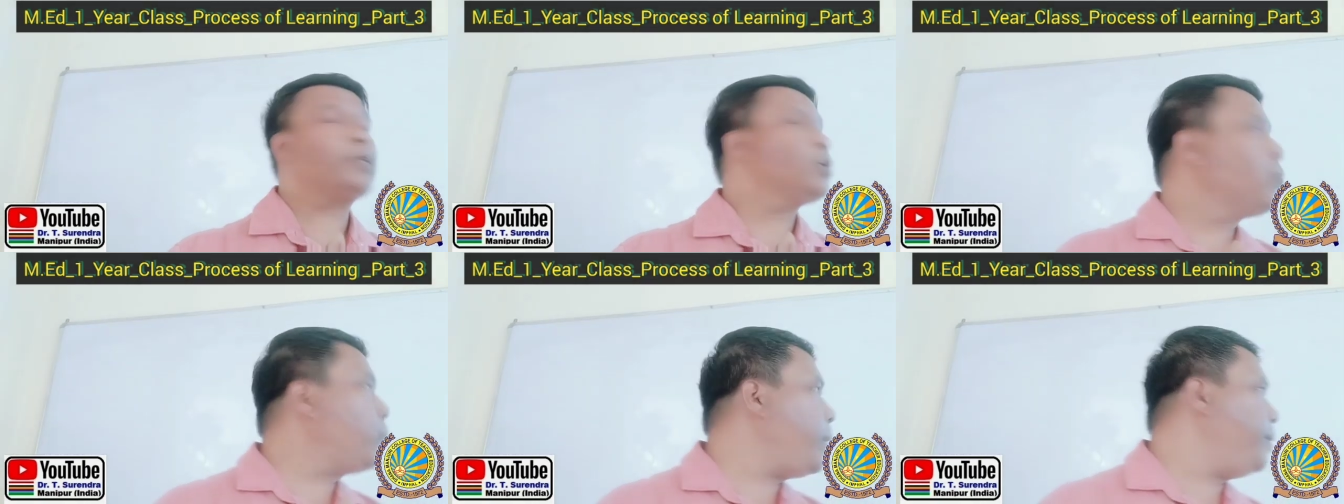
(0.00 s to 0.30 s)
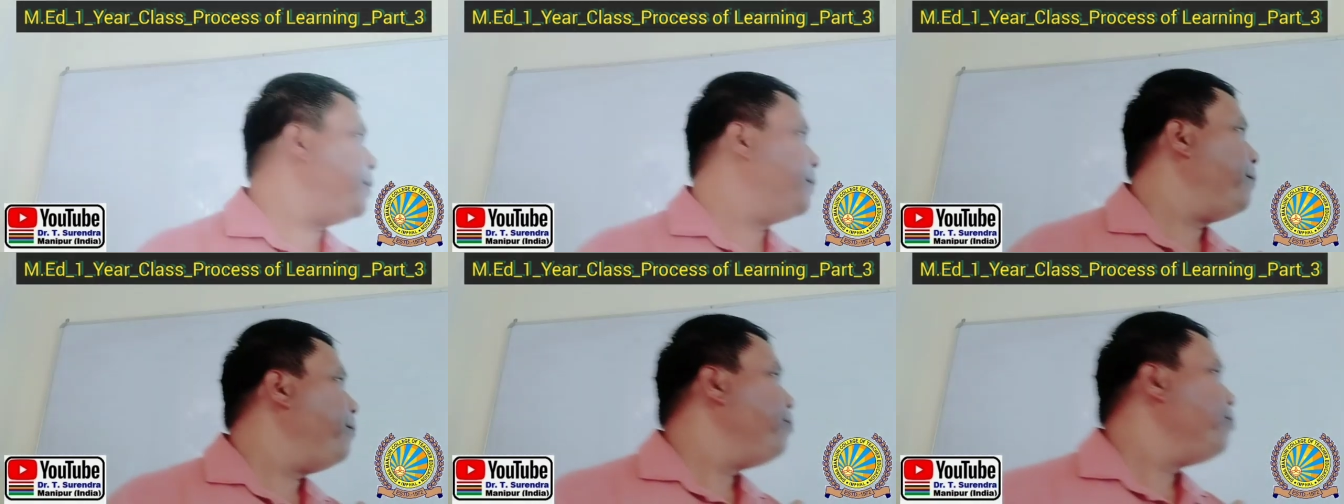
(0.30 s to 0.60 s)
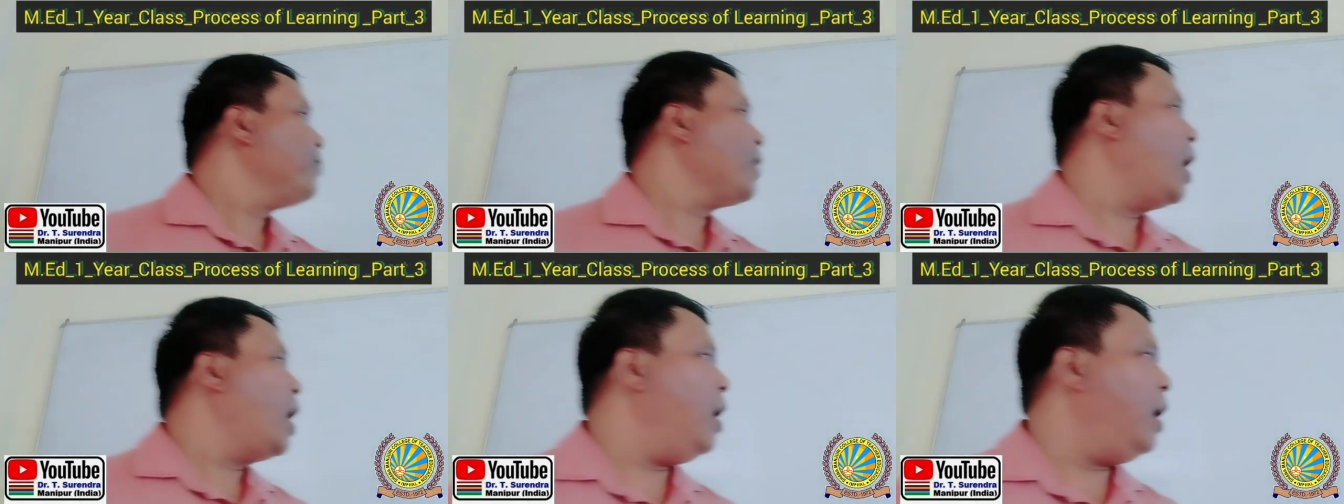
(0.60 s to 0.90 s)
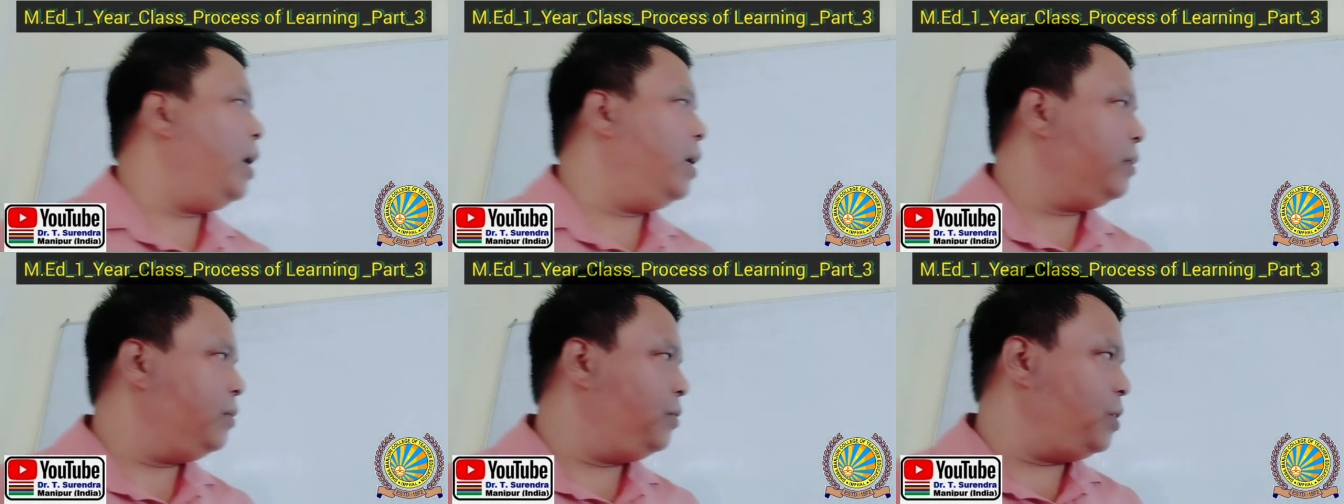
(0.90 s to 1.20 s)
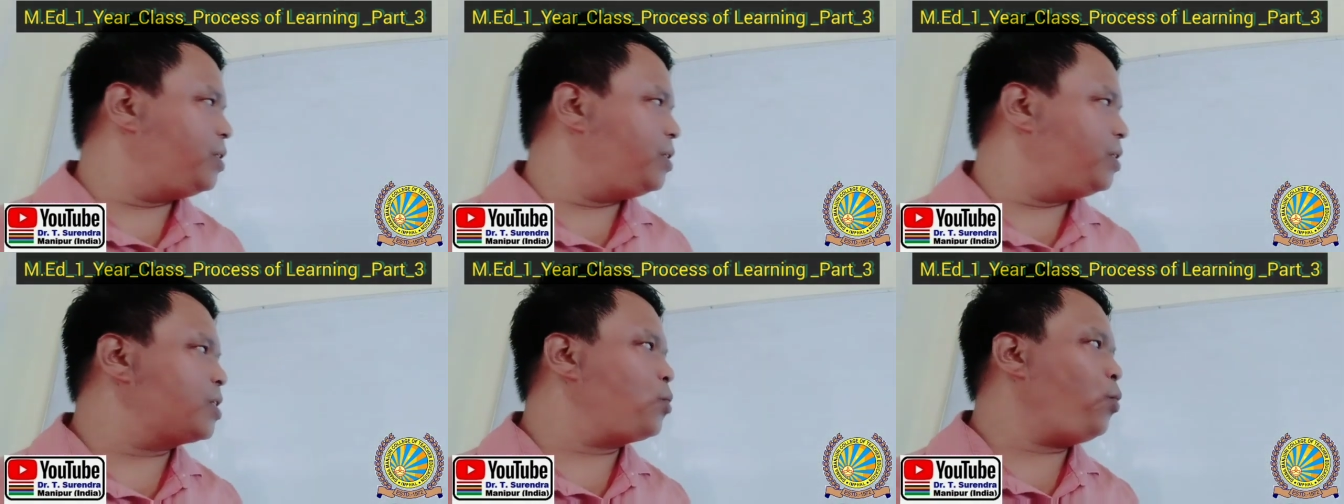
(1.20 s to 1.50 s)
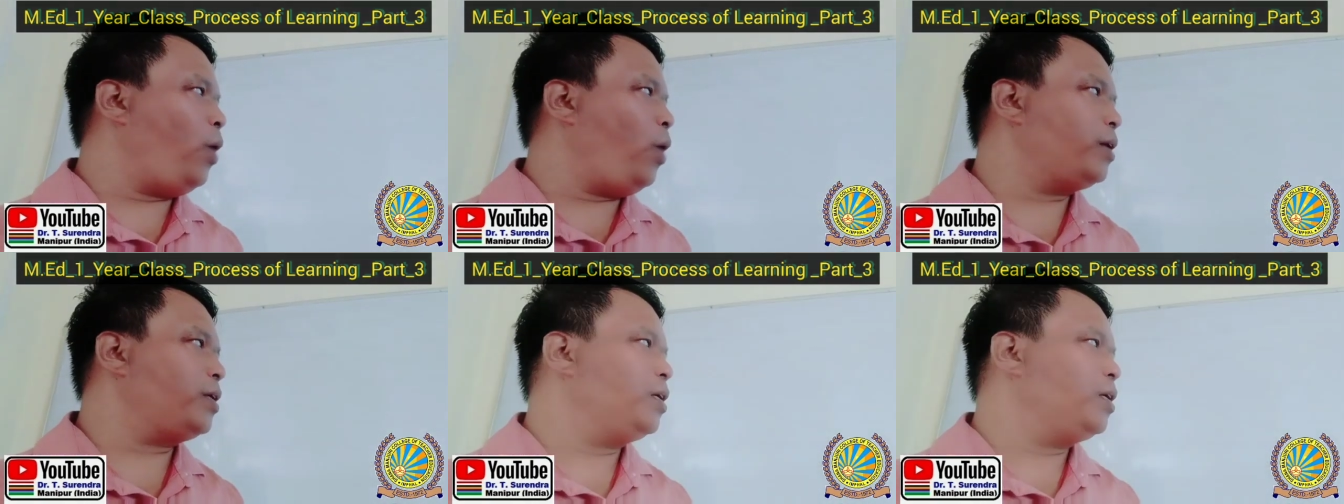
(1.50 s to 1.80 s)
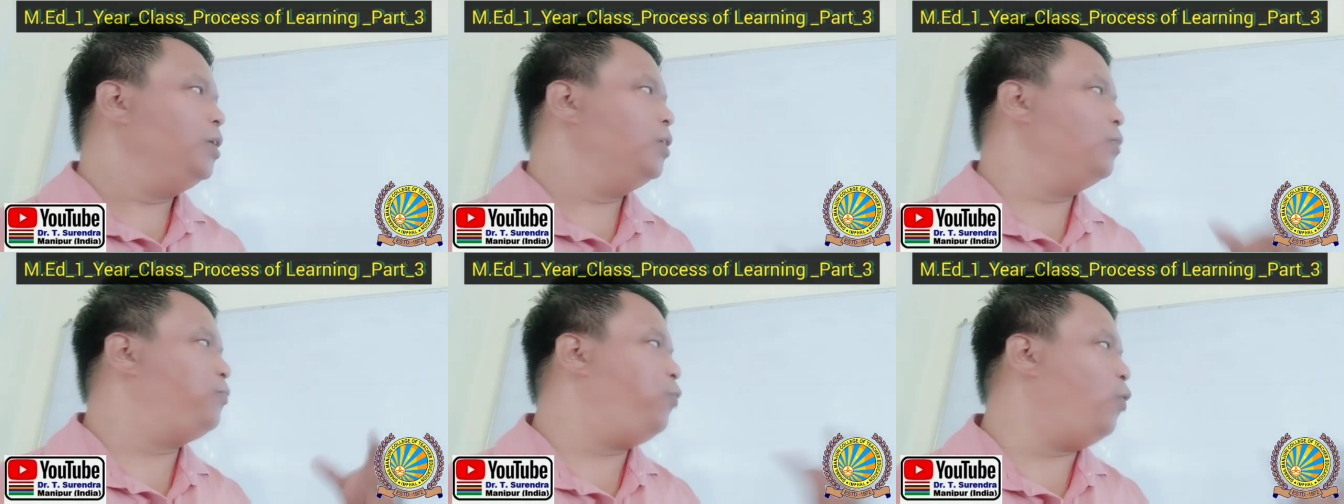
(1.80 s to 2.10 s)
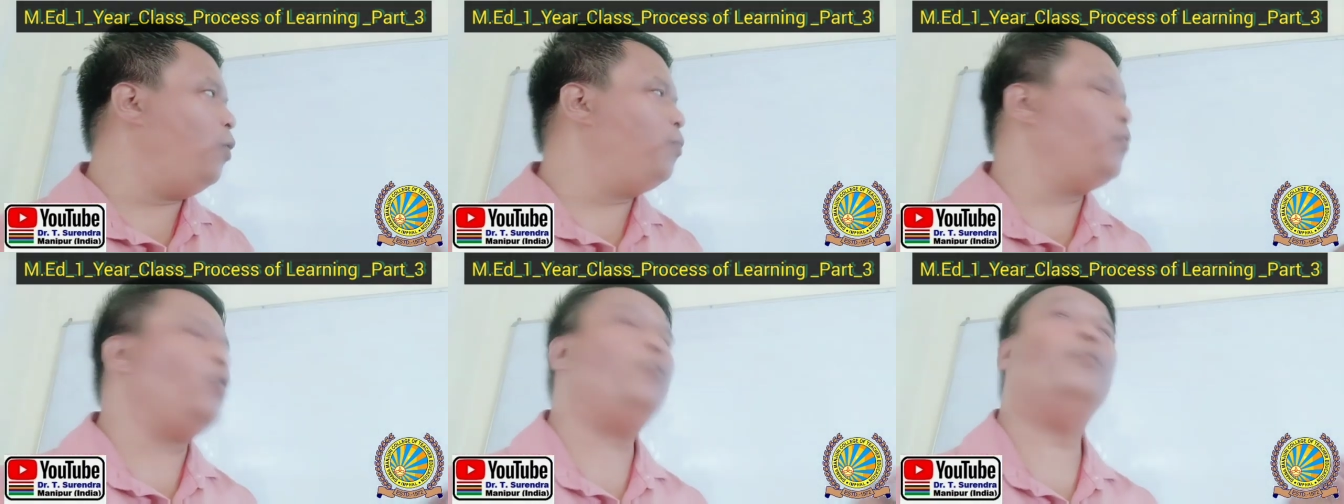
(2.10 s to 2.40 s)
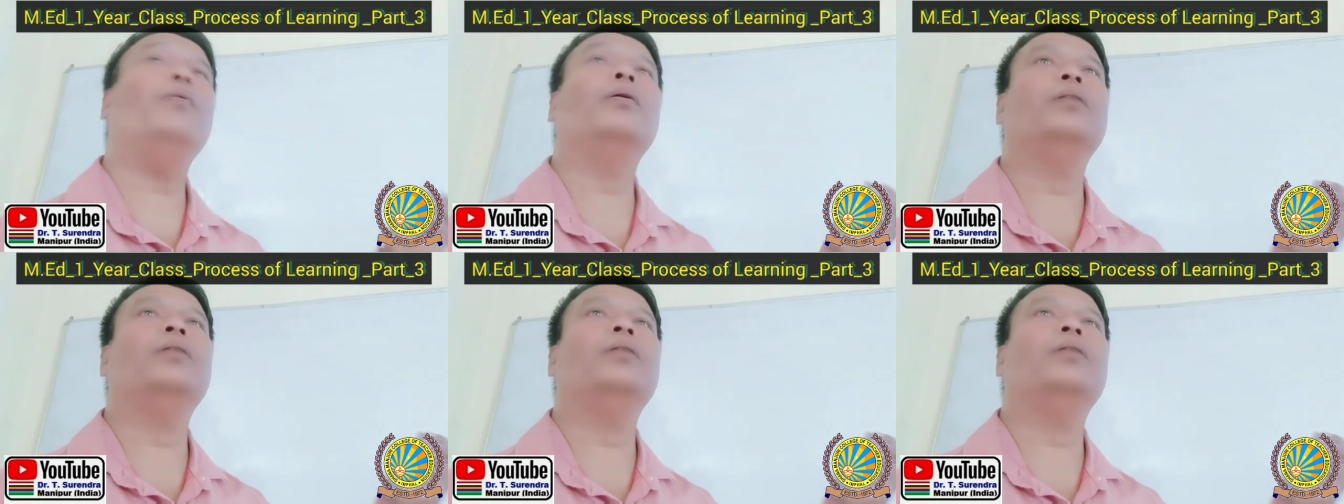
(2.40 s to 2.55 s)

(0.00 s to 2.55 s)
Right. This is what the form of